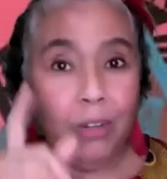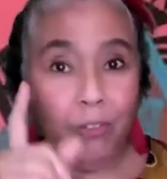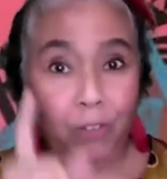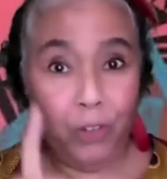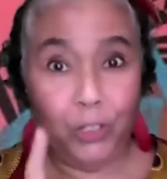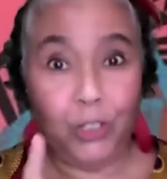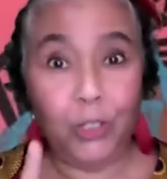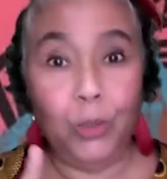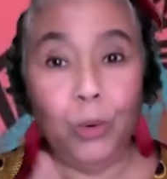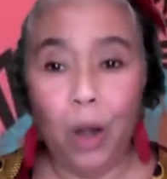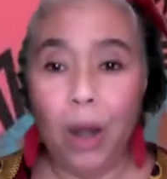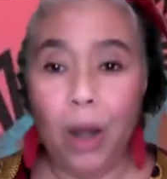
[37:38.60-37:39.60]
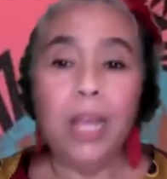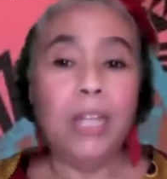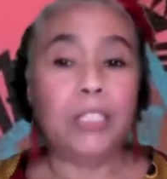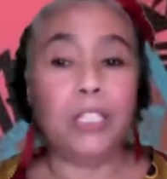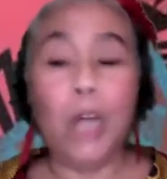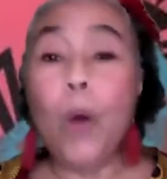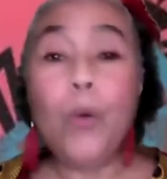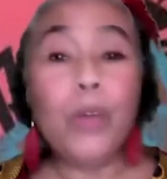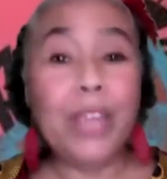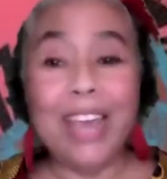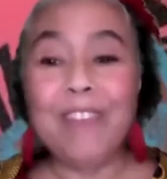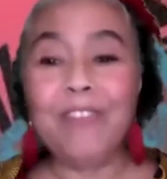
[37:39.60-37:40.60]
for sure. Don't
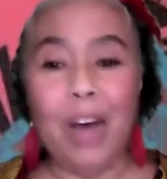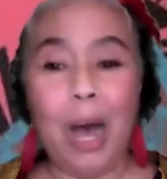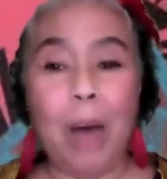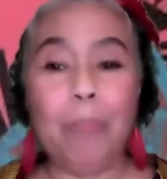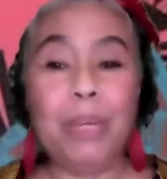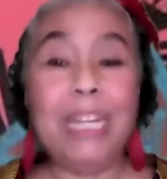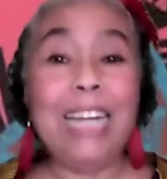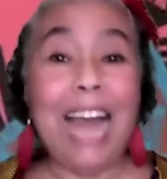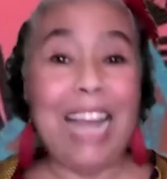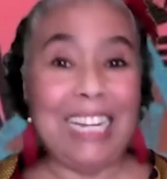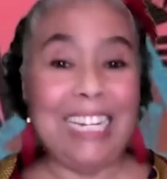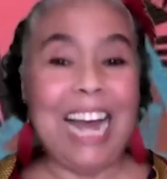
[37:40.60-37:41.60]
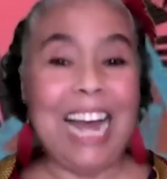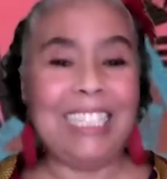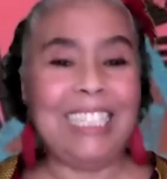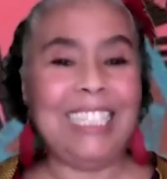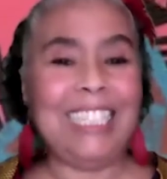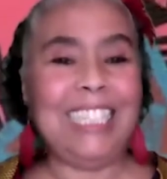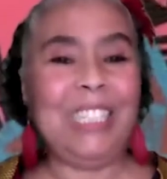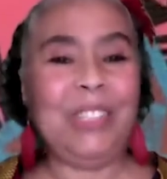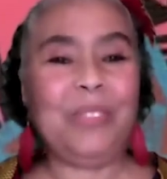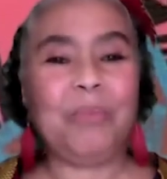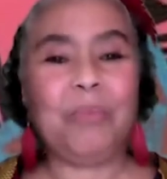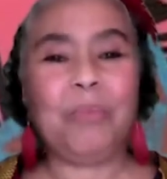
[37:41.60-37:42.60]
give up. Be like Anansi.
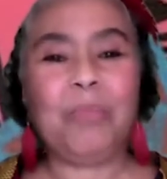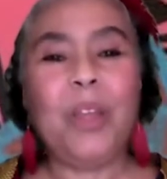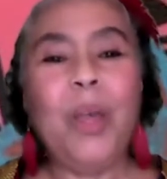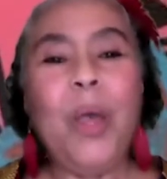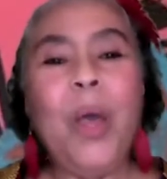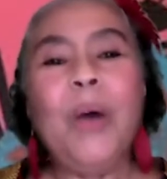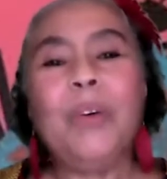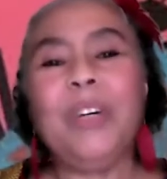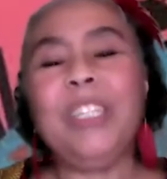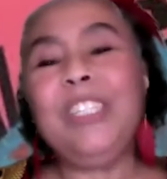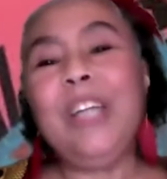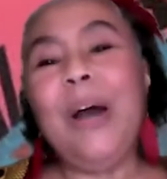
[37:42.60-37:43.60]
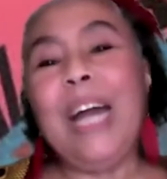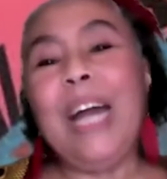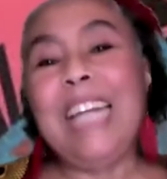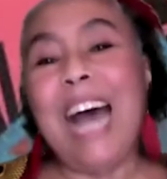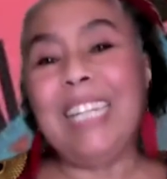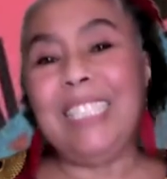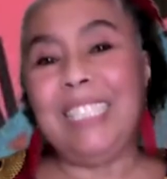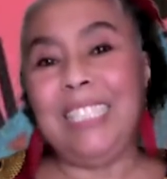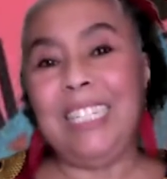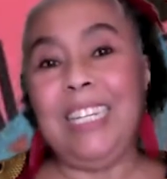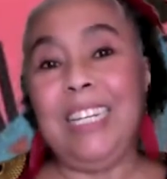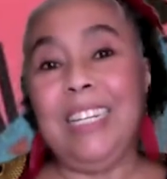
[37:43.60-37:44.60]
Well, you know,
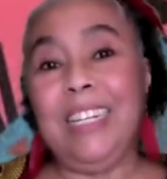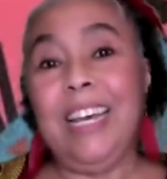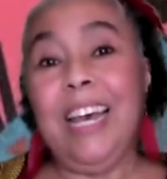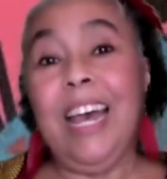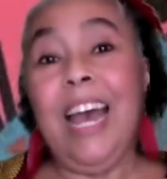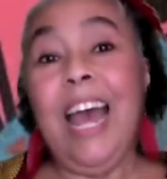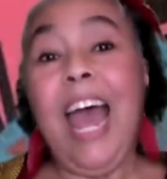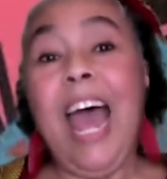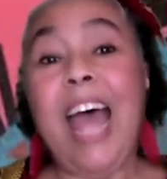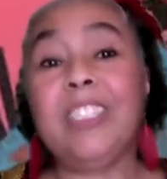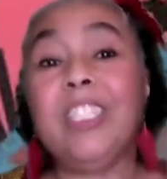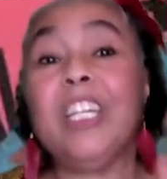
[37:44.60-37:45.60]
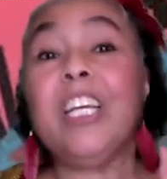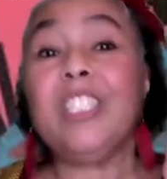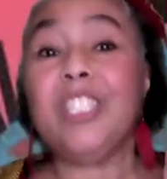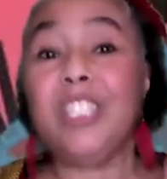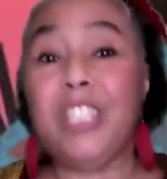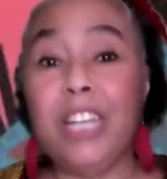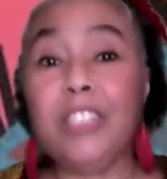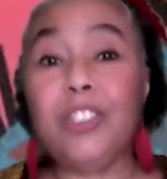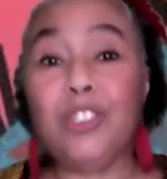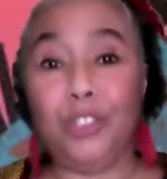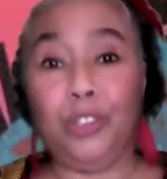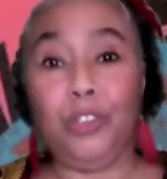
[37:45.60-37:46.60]
Anansi has
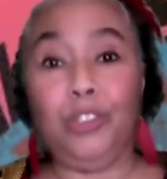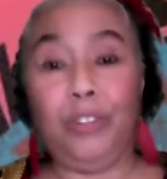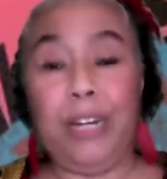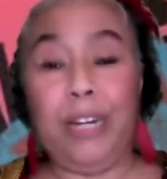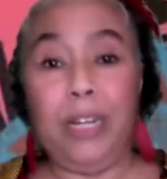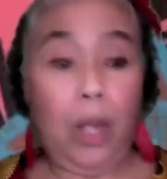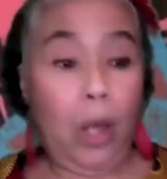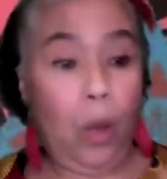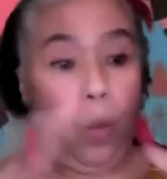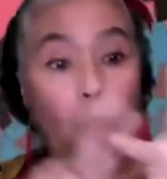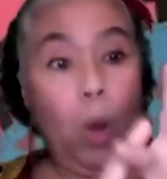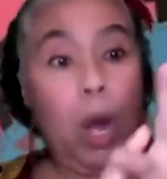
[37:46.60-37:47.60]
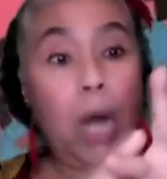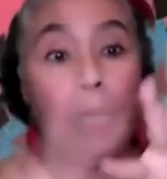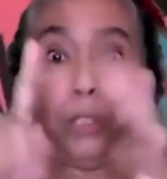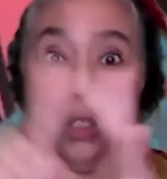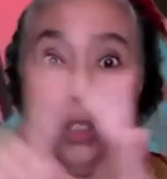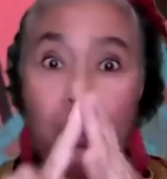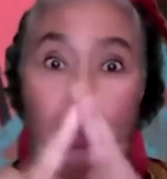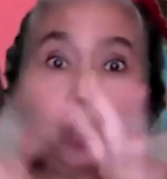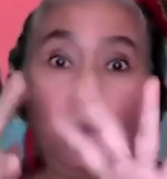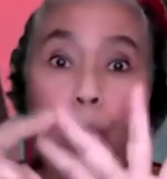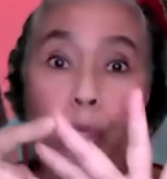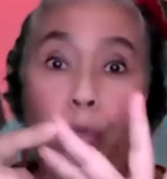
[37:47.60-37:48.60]
six children one,
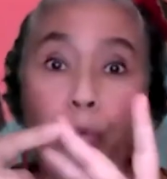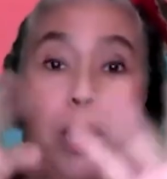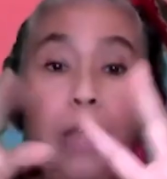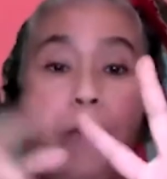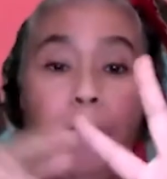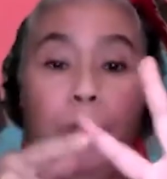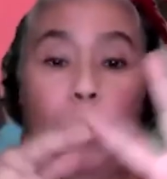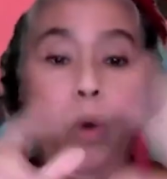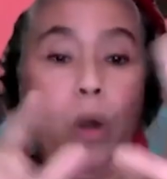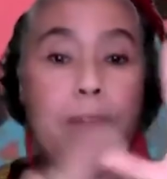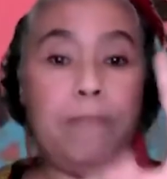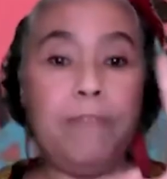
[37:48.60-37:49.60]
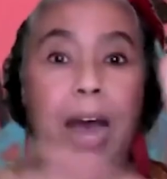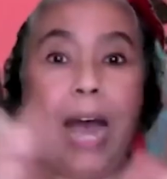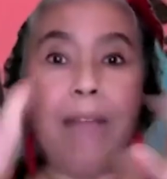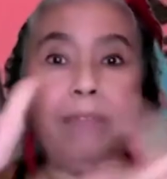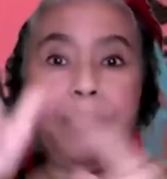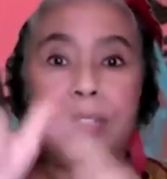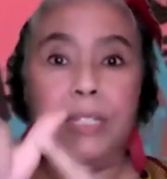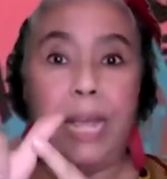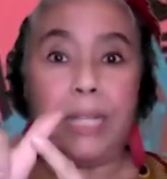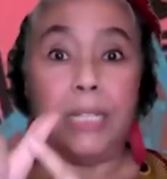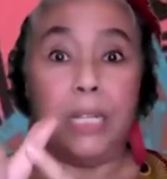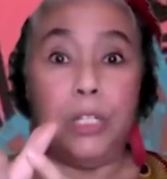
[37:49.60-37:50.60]
two, three, four, five,
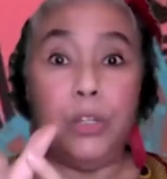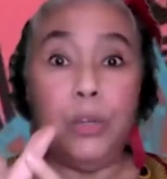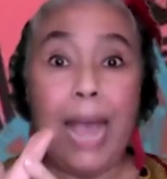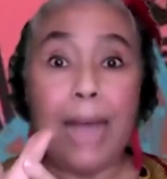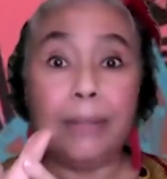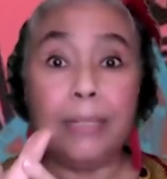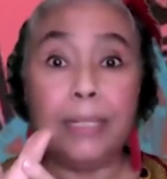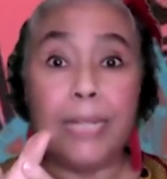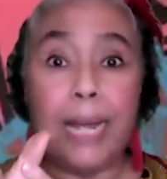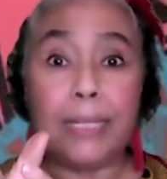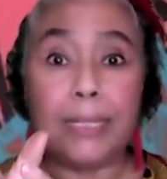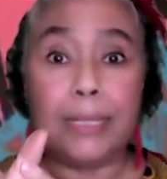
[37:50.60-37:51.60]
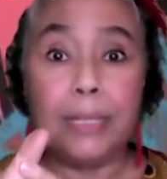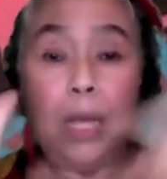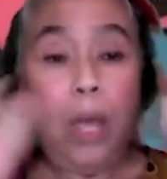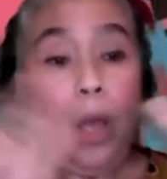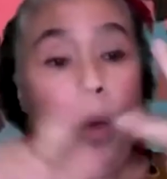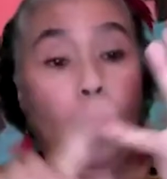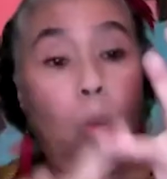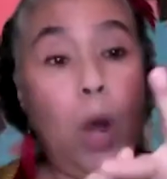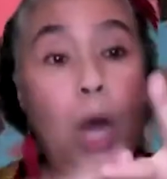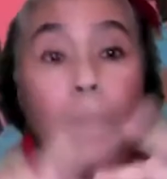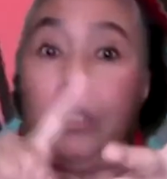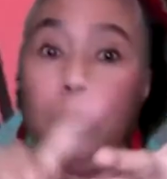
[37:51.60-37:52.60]
six. Can you count to six?
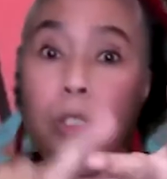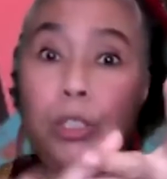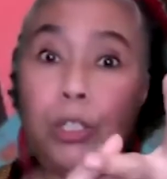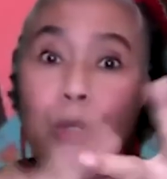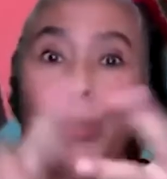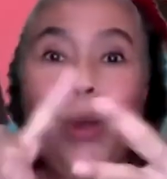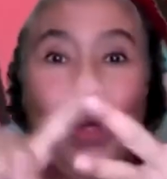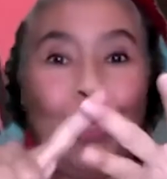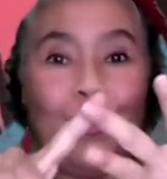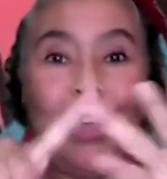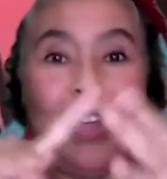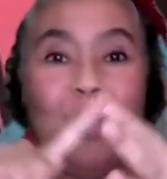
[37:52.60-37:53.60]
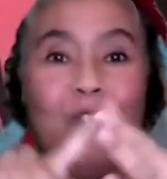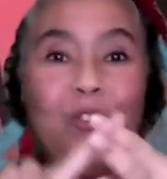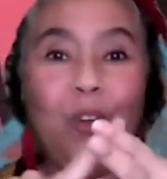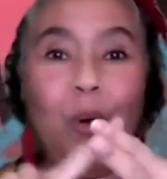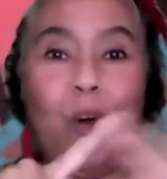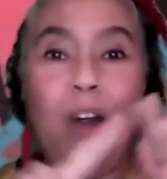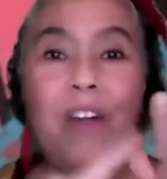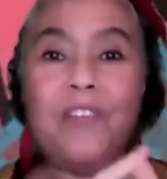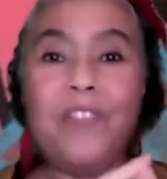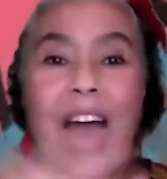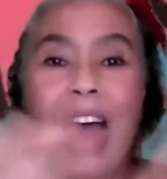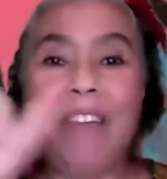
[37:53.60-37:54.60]
One, two, three, four,
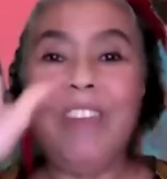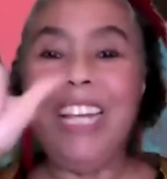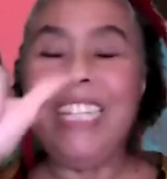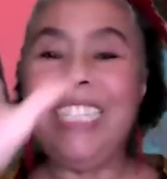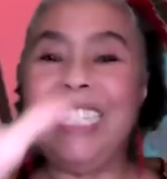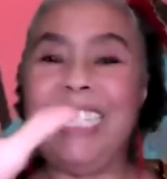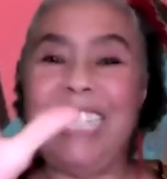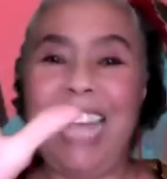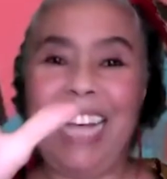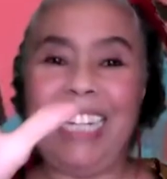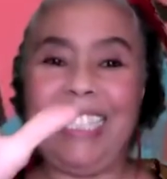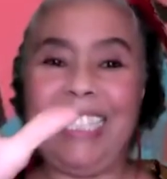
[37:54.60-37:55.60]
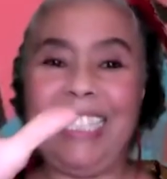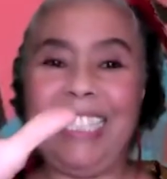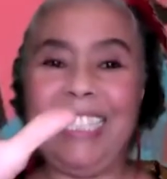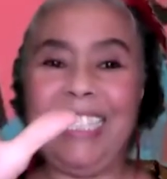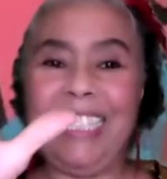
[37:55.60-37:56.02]
five, six.